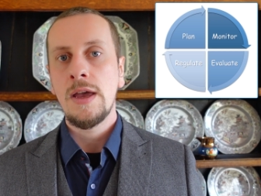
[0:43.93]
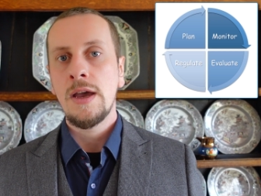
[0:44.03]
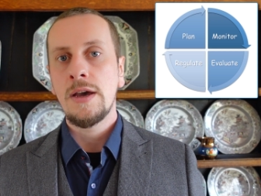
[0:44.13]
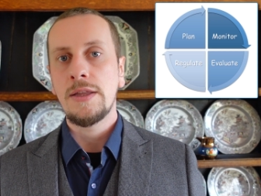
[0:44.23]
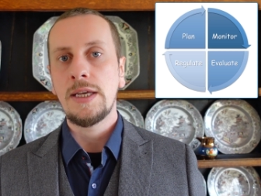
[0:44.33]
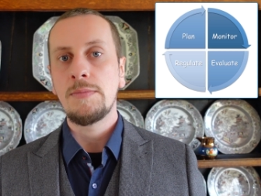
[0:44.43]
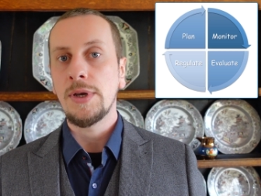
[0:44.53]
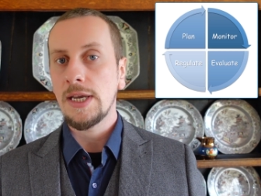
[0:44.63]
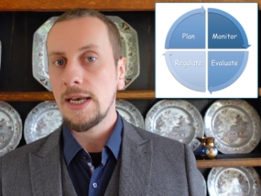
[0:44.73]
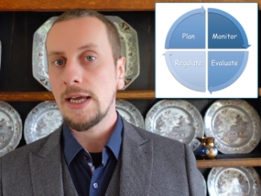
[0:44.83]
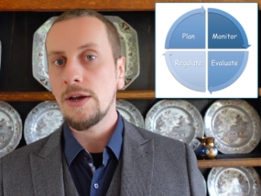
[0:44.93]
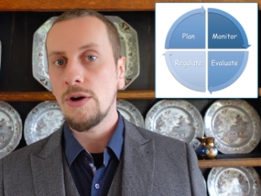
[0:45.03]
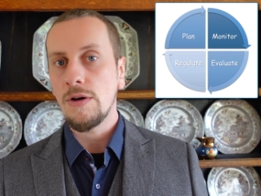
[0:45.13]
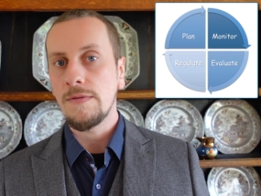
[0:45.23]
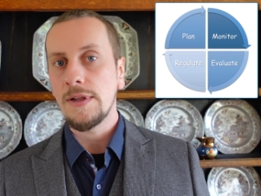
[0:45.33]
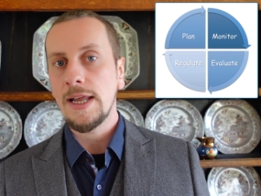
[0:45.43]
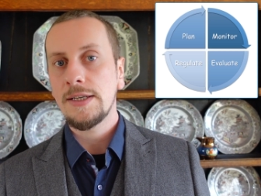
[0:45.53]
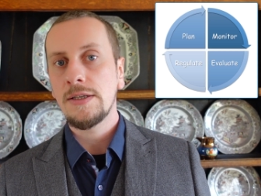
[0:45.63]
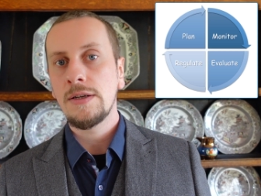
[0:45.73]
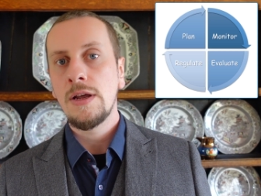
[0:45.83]
at the beginning of the
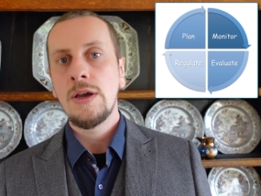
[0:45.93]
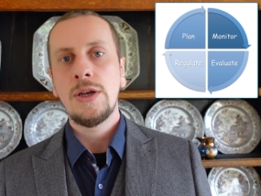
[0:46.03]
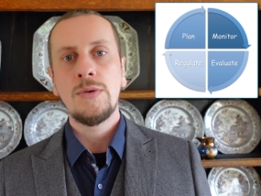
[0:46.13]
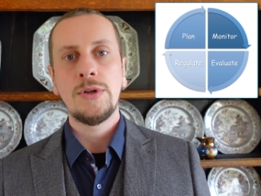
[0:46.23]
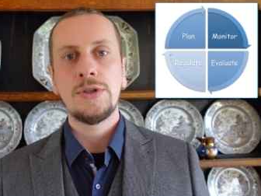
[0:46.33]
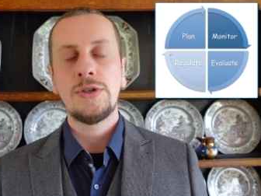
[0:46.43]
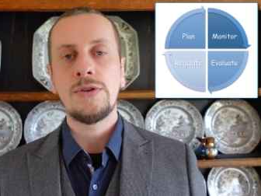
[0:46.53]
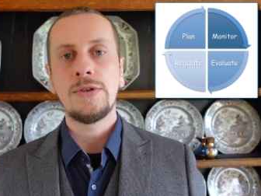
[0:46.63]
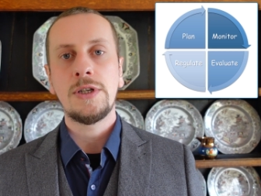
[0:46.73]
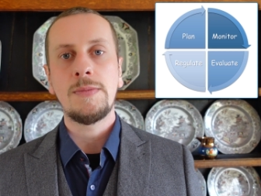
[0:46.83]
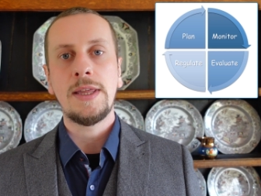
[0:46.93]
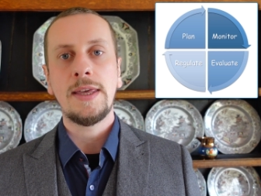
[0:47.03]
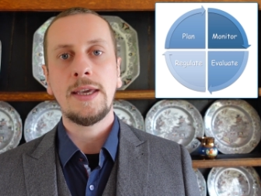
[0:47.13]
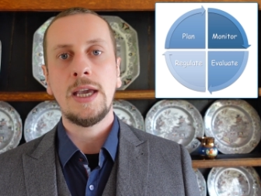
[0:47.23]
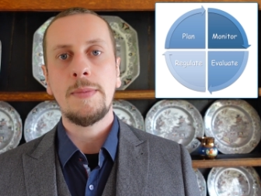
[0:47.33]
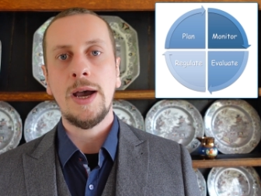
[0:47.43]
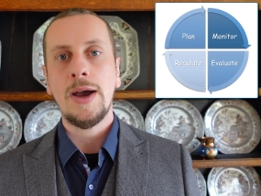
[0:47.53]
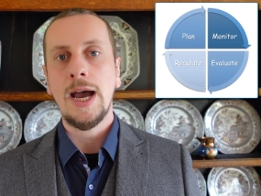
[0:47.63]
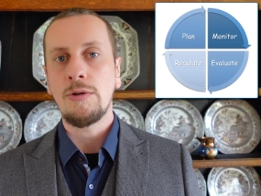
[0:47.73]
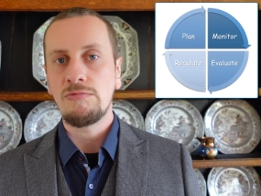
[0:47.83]
lesson, you want students to be thinking
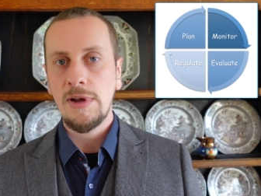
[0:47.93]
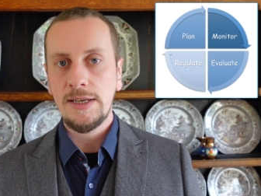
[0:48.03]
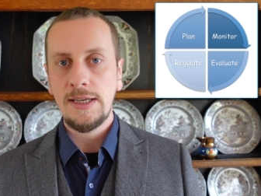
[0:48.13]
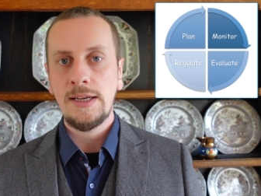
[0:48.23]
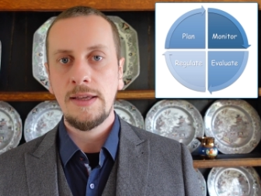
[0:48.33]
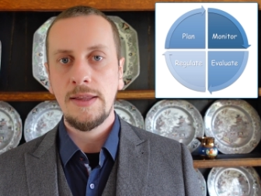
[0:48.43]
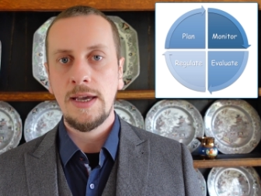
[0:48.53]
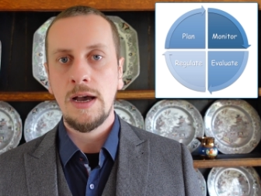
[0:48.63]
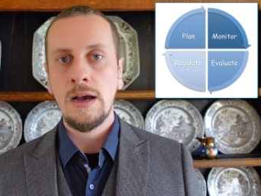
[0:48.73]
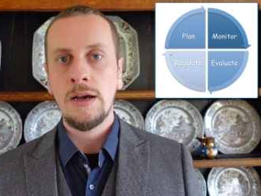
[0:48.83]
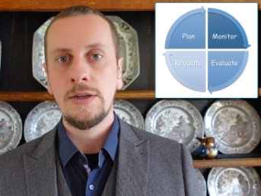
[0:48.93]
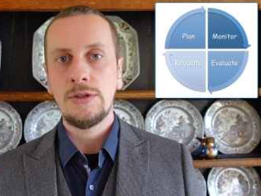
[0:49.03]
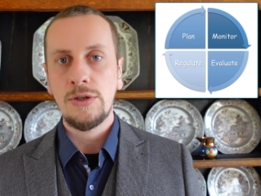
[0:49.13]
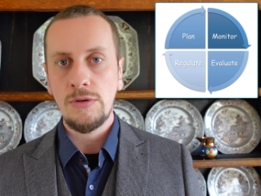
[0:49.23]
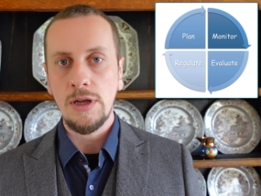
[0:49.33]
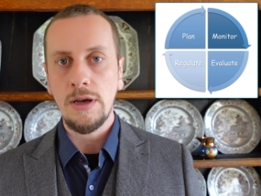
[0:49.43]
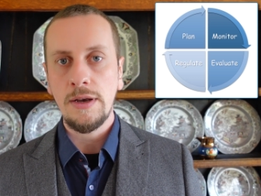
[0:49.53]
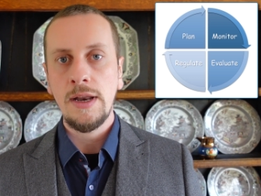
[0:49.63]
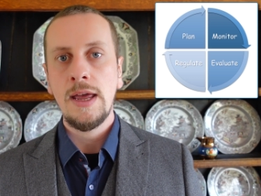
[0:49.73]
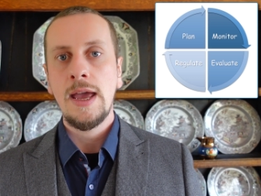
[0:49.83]
about how ready they are to
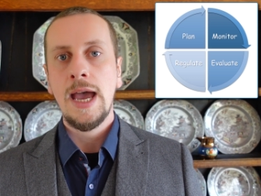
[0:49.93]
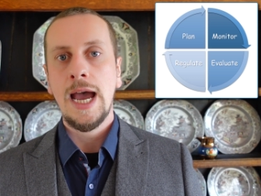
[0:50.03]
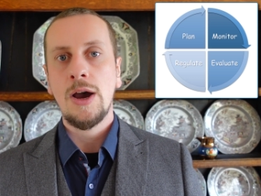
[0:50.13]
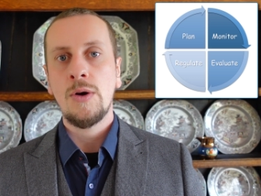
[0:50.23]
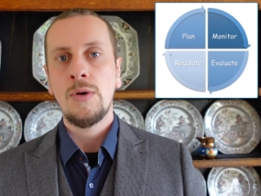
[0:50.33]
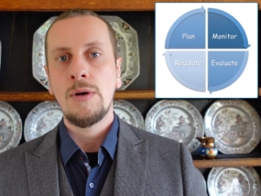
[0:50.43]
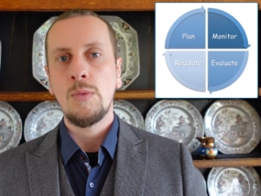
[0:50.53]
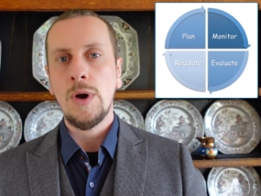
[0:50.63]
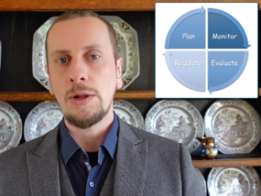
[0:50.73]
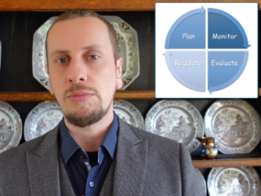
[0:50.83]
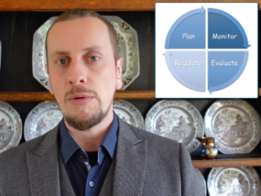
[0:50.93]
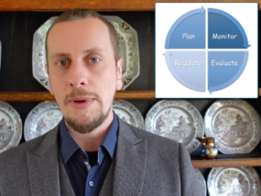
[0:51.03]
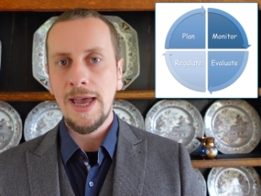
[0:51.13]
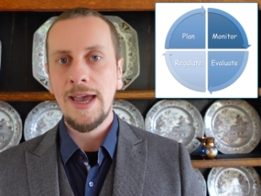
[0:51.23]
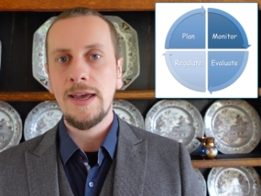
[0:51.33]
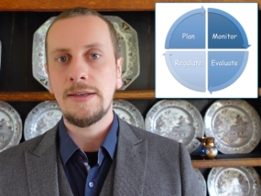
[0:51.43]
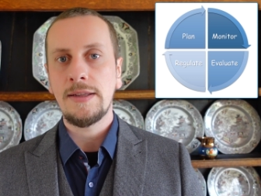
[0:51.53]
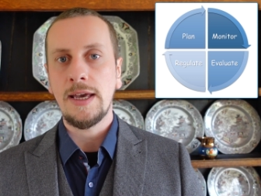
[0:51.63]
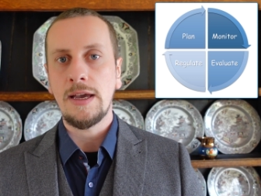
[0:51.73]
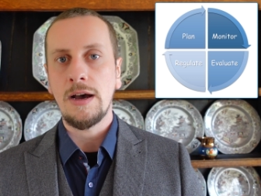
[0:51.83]
learn, how well prepared
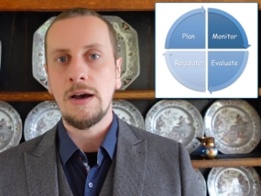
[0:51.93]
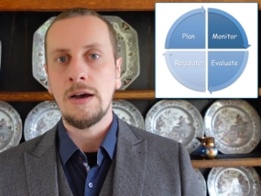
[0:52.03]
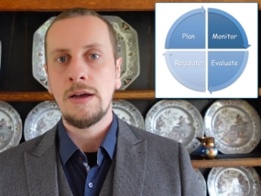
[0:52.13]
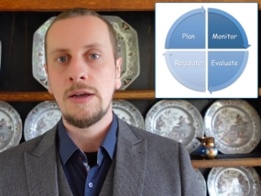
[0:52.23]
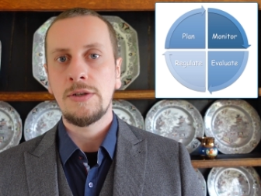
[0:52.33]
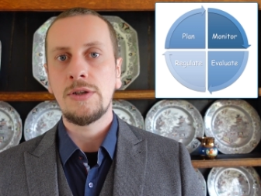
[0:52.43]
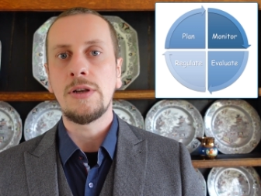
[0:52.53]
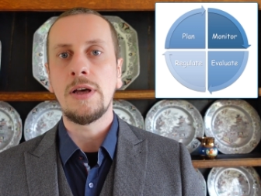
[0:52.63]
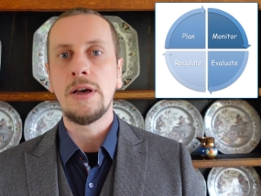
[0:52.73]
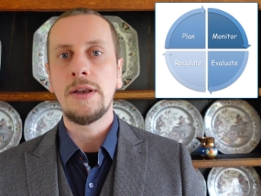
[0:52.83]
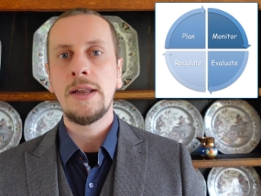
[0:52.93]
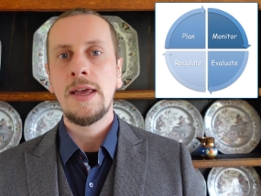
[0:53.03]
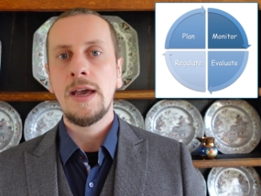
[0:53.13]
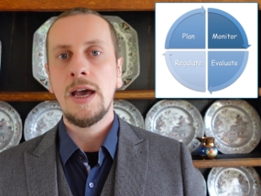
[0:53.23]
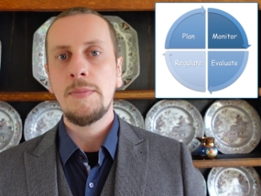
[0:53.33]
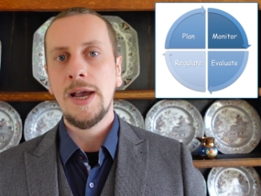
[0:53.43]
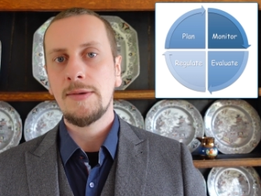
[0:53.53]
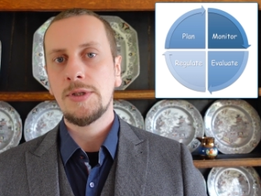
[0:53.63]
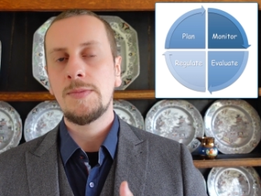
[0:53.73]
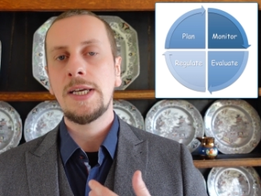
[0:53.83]
they are to learn, and
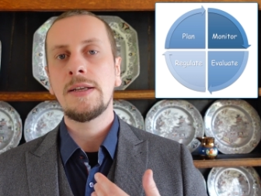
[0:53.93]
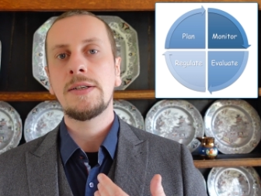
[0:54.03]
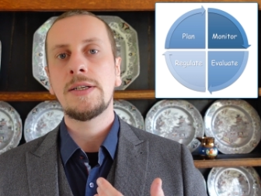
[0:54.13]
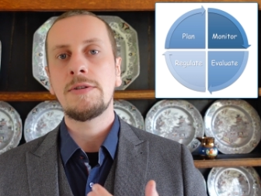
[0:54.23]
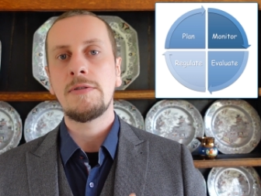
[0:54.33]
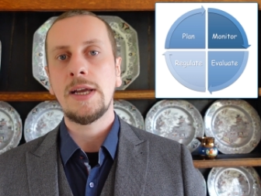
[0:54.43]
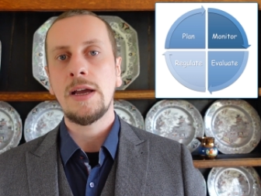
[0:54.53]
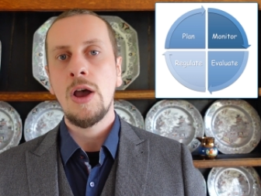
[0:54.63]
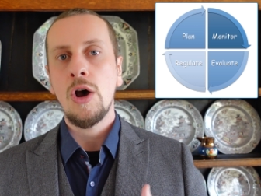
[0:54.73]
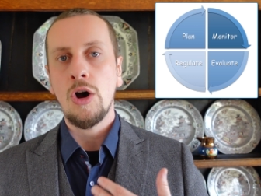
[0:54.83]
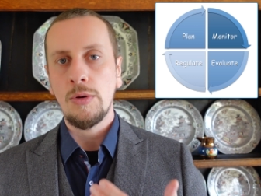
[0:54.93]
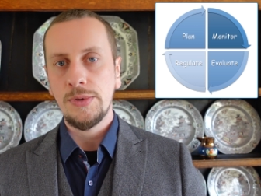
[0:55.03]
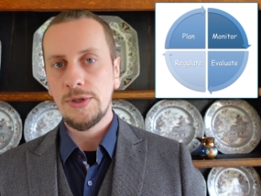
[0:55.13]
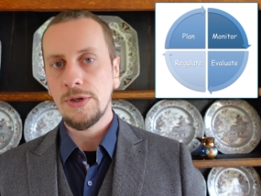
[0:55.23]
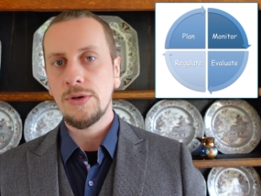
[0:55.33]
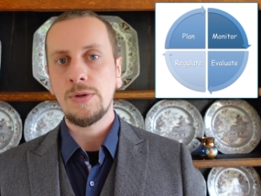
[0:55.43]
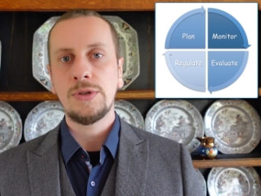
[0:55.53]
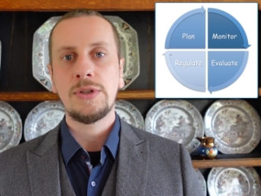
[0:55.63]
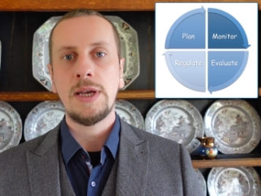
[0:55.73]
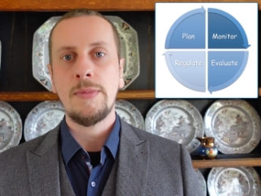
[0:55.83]
perhaps to be considering
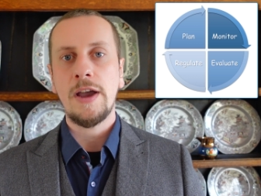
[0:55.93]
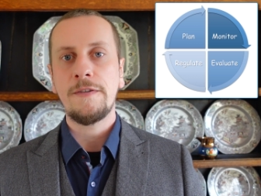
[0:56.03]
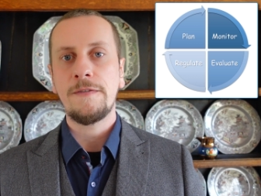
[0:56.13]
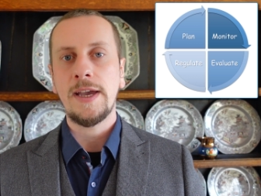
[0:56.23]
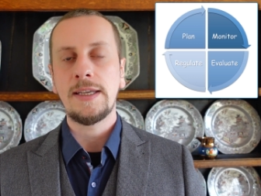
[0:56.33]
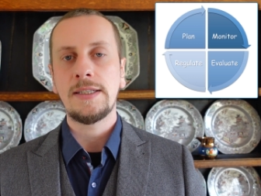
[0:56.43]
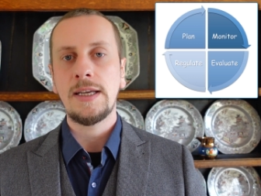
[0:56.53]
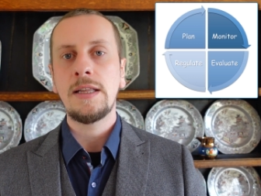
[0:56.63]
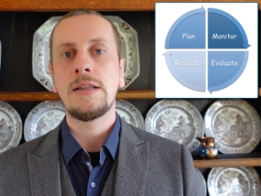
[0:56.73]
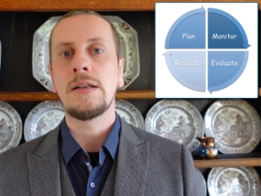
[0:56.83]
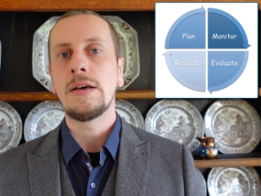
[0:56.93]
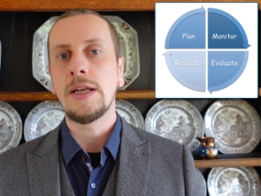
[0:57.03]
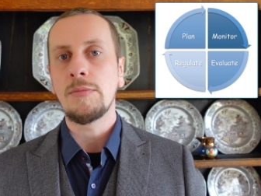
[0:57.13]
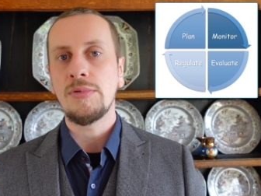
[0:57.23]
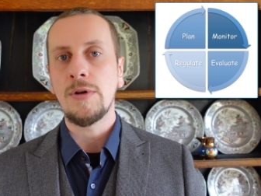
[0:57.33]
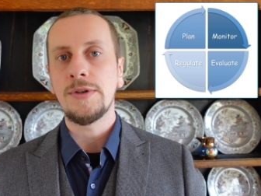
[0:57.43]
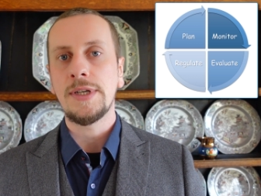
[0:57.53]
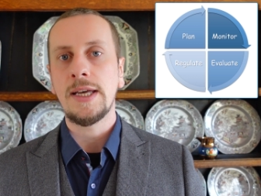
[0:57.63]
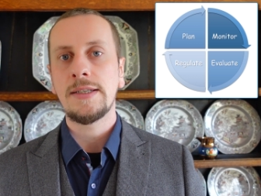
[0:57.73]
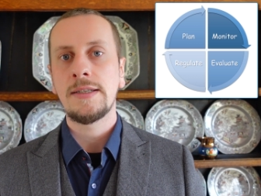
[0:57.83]
obstacles they might face in the learning
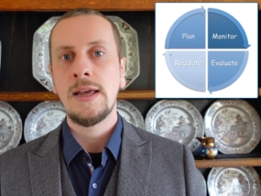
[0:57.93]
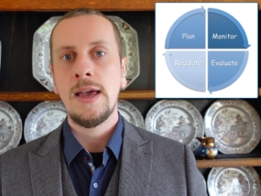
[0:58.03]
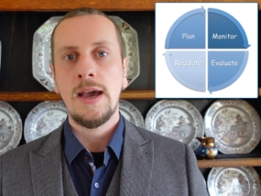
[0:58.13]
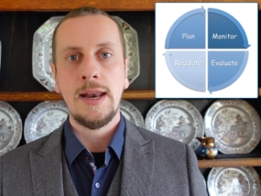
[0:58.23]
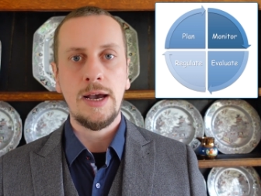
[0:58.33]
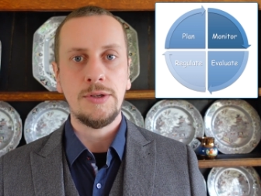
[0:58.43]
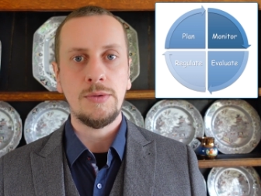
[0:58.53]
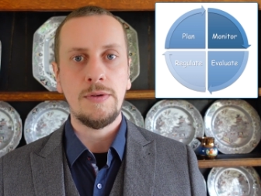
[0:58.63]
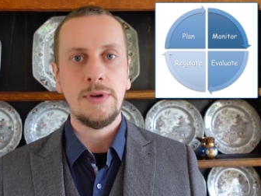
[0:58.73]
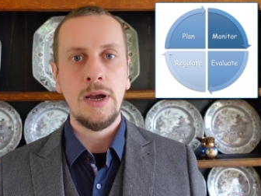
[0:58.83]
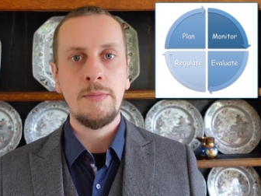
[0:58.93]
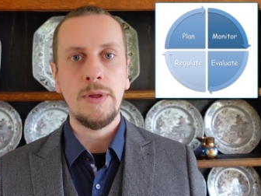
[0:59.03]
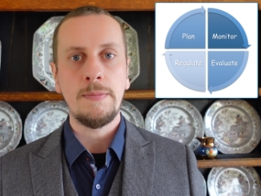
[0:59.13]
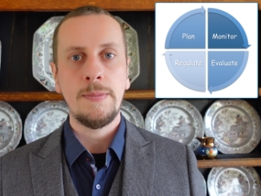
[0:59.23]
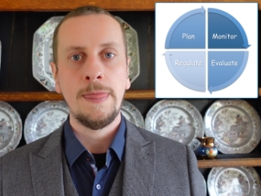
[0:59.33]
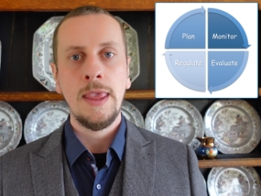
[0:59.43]
process and how to overcome them.